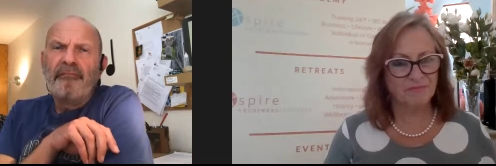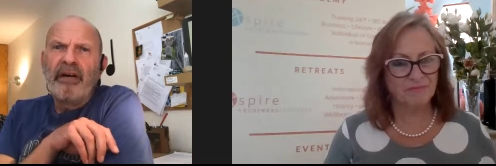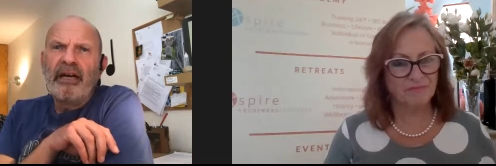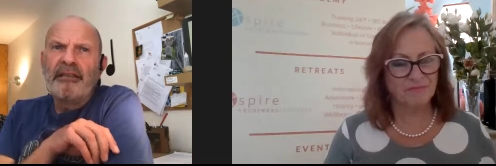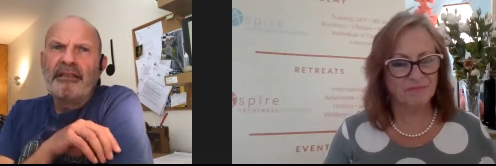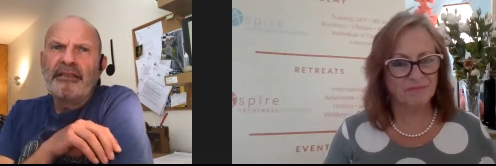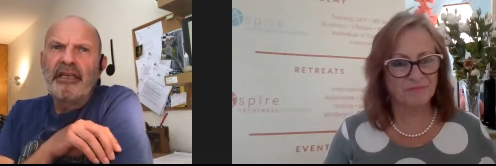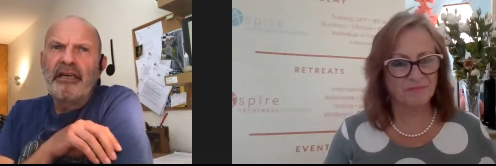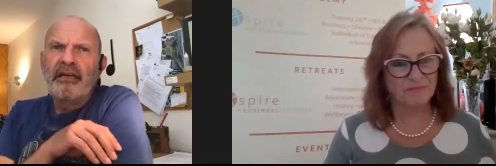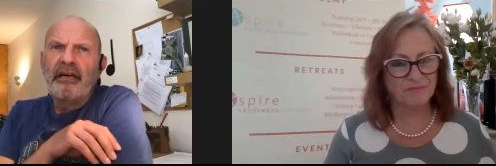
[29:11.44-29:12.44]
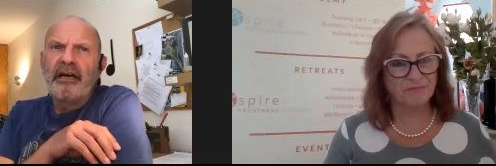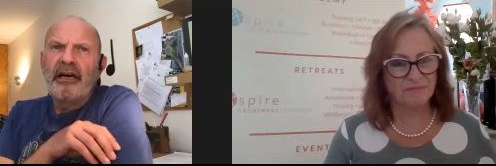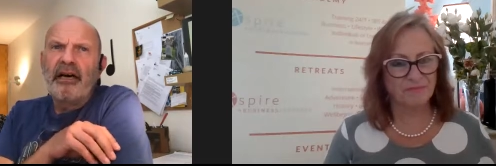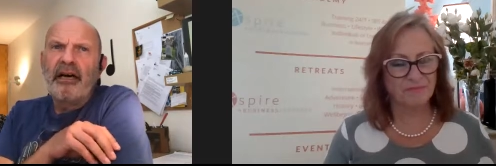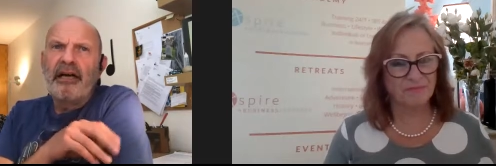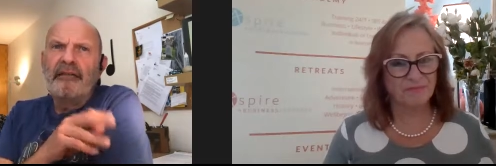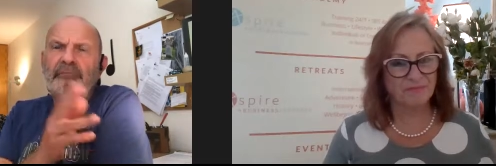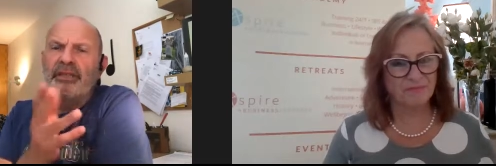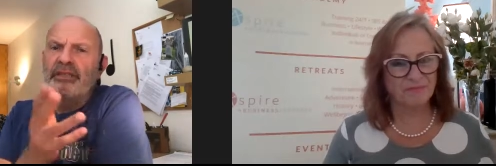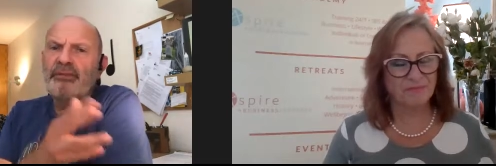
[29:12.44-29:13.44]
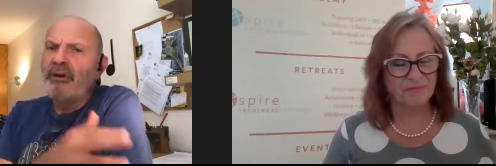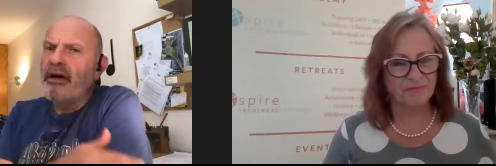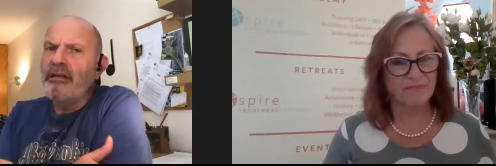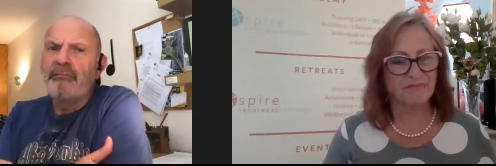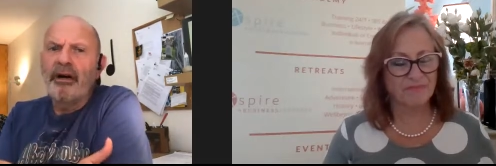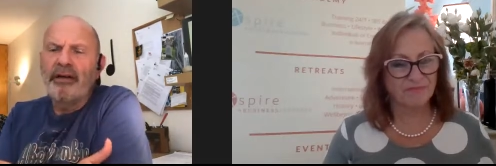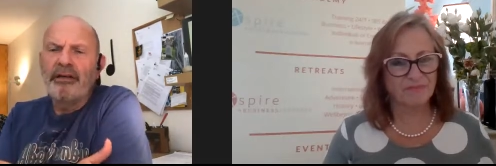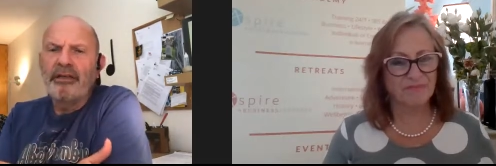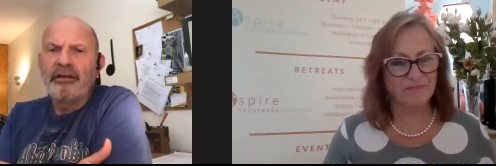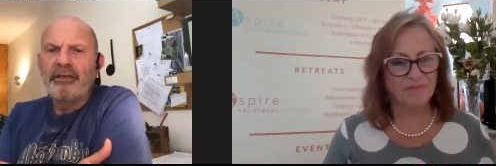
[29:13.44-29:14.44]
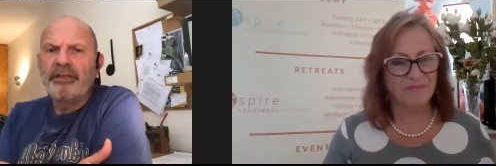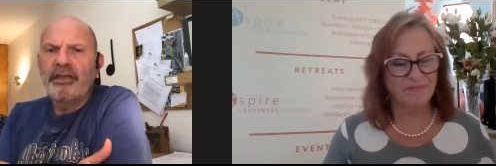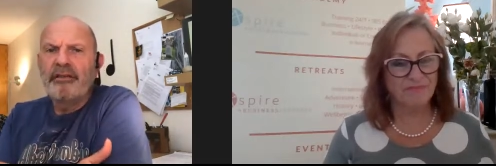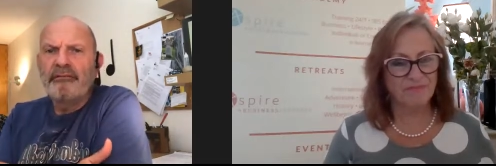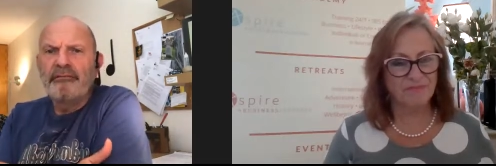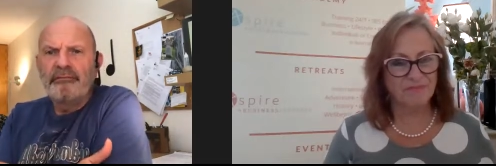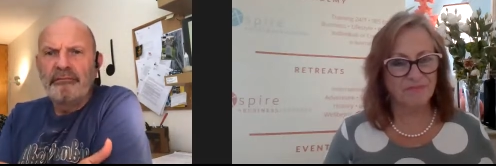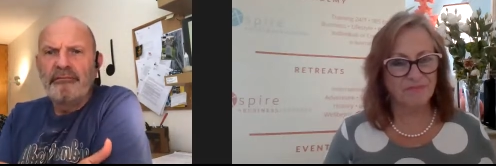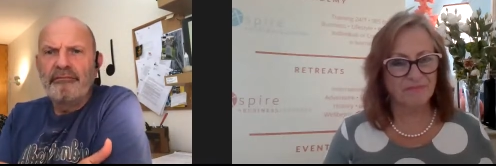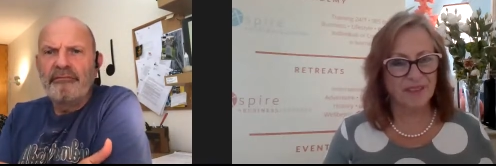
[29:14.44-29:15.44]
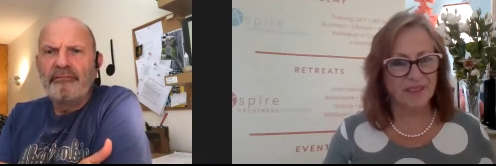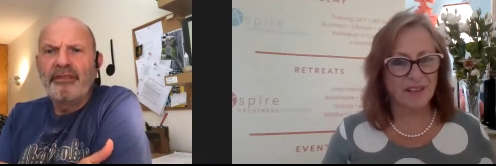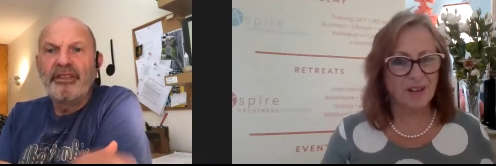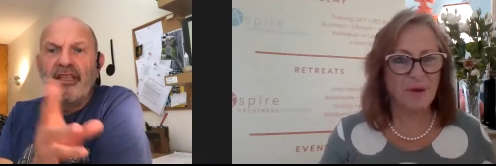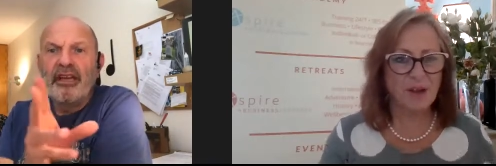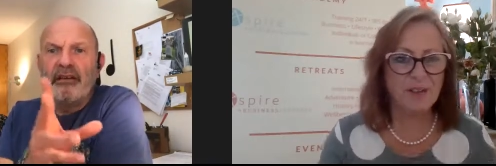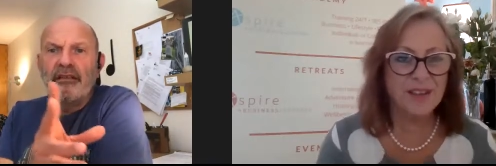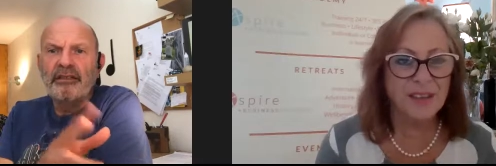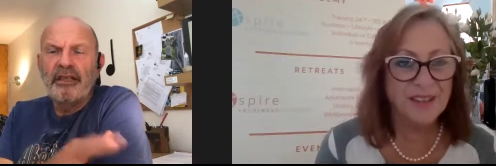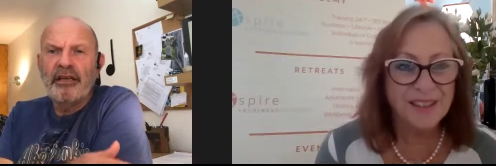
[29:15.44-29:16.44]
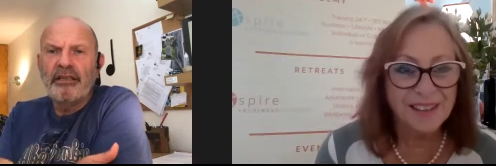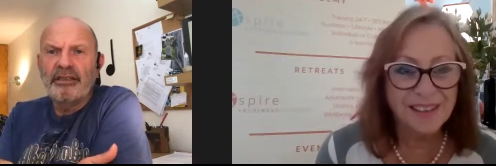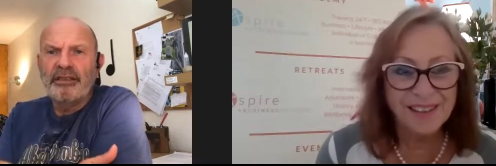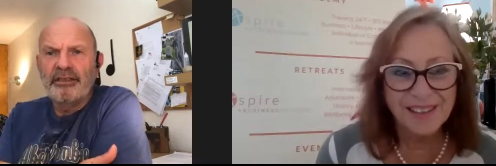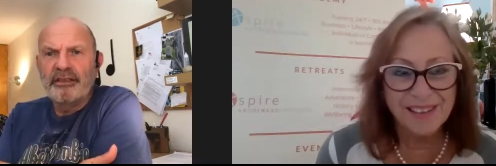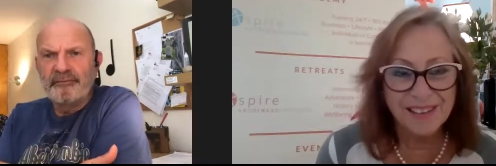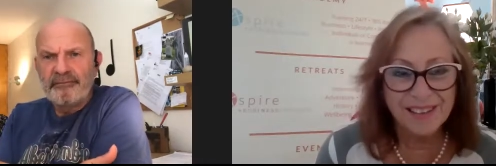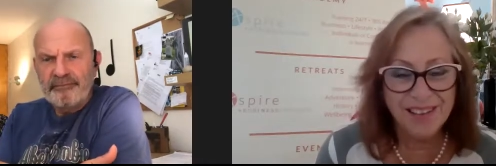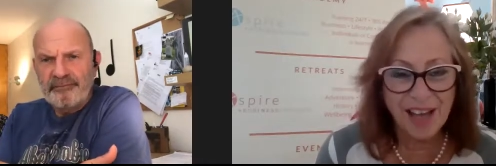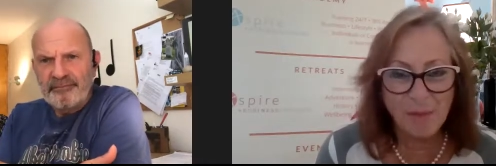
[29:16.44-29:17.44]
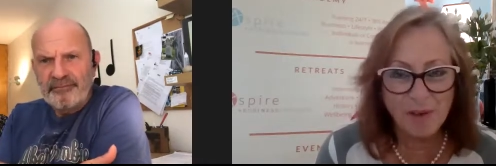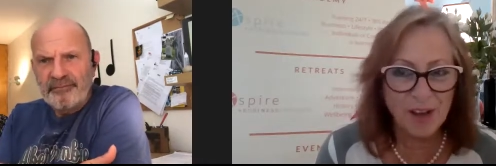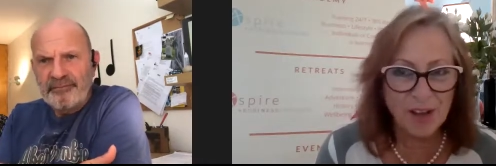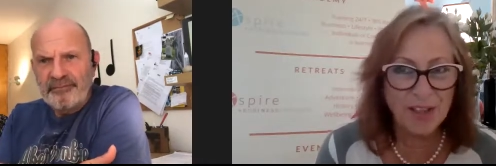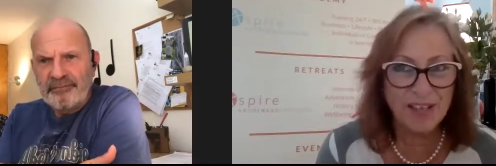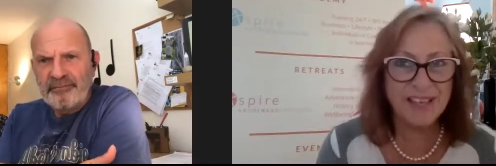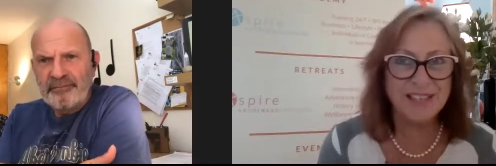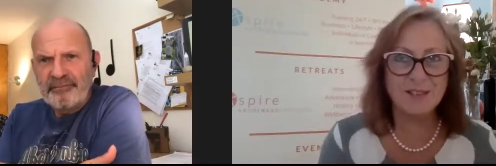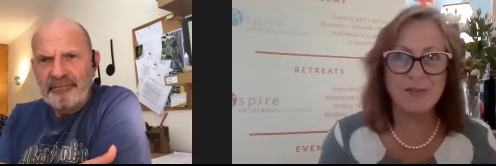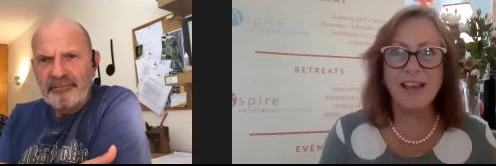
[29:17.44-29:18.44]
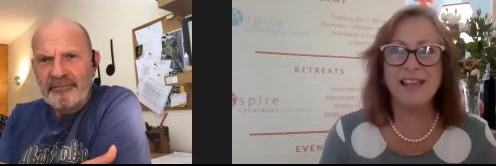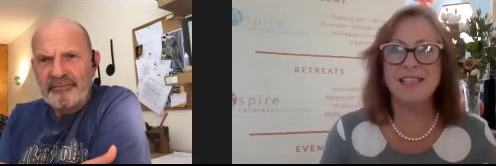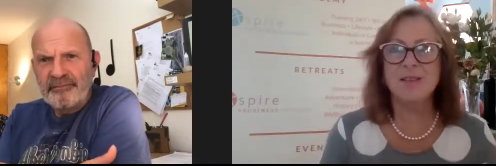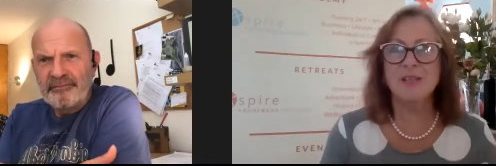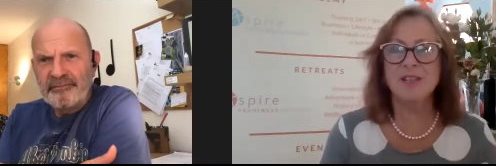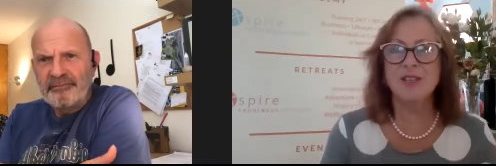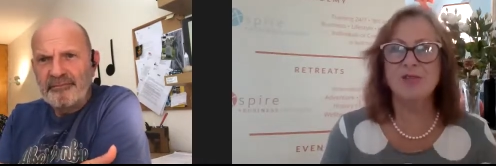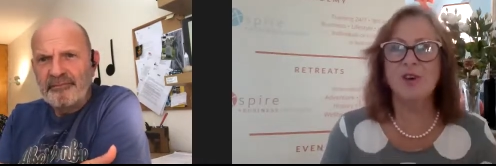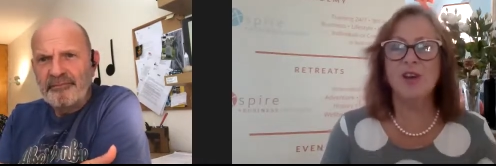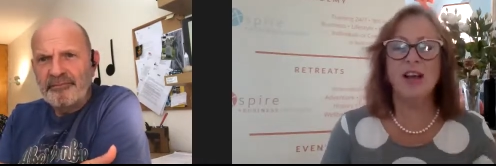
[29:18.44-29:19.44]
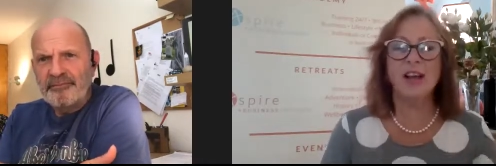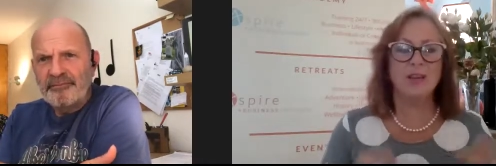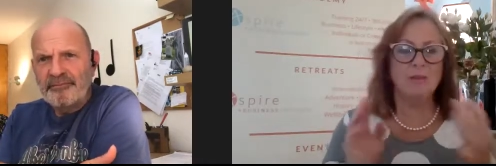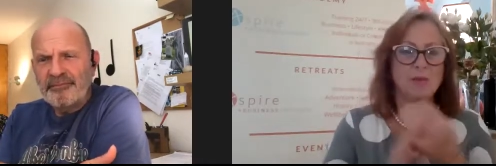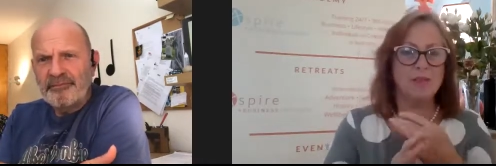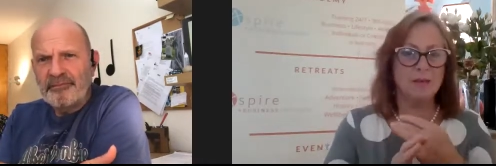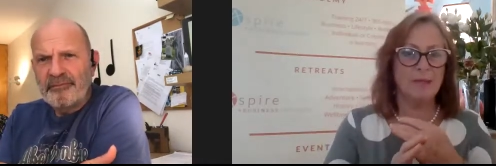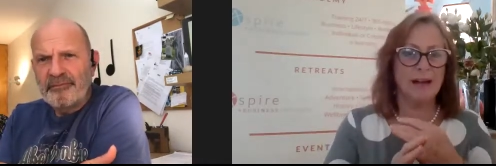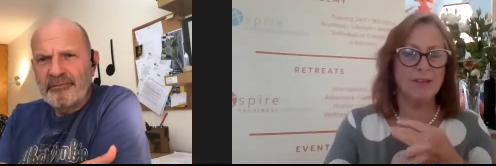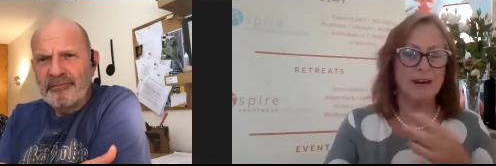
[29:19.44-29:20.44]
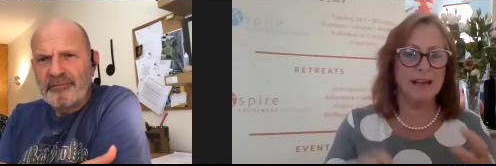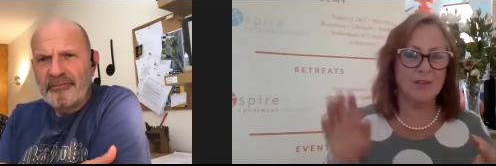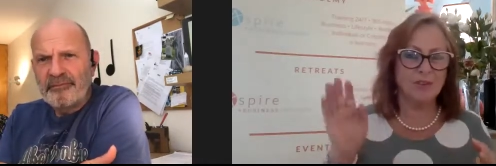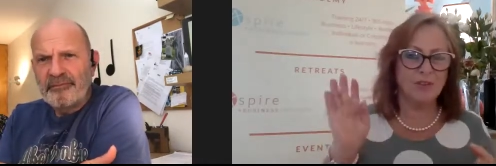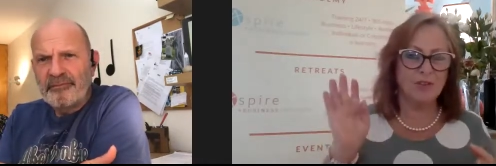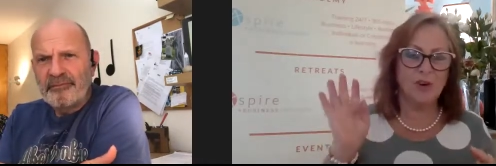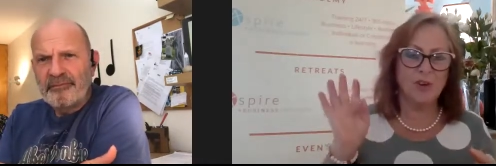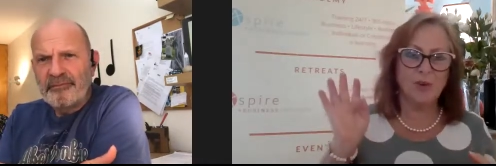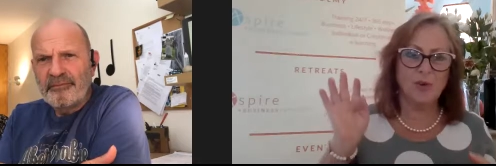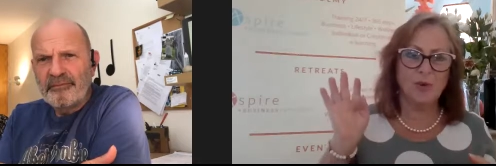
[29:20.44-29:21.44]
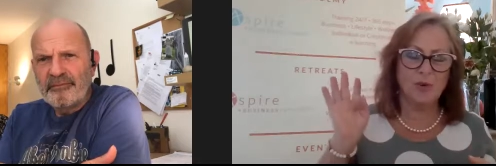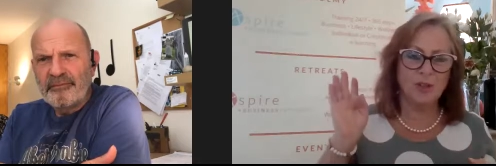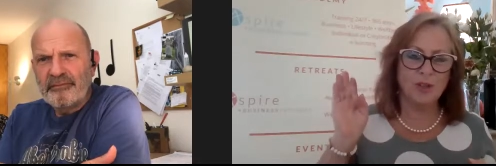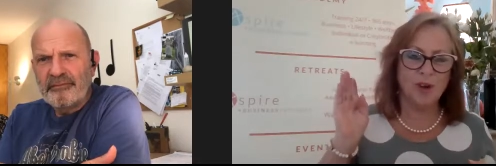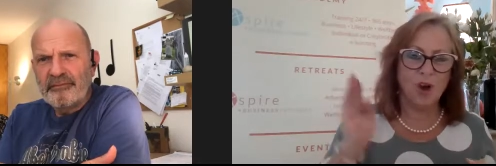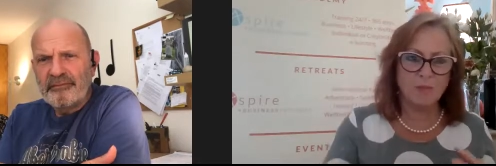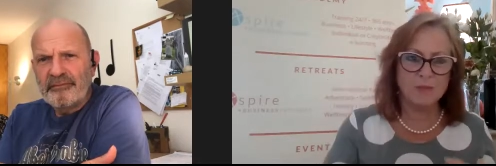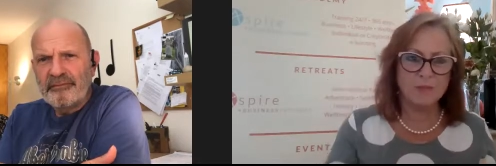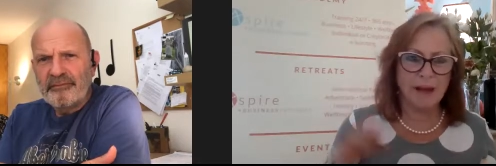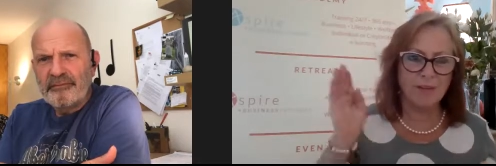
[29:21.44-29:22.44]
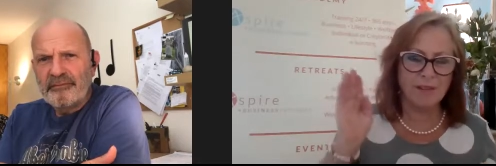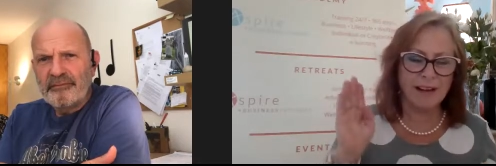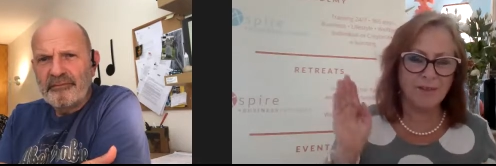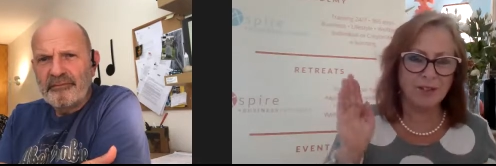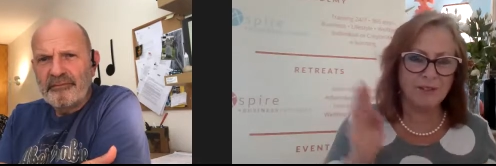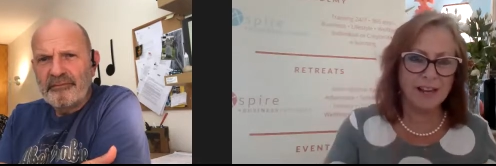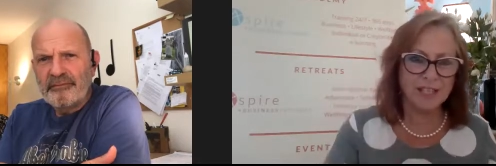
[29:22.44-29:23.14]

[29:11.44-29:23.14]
Speaker 1: and uh, and be inspired by. You know, so hmm. the young the youngsters.
Speaker 2: I mean, I think it's great, isn't it? Because you've got like your music background, you've got your your comms background, your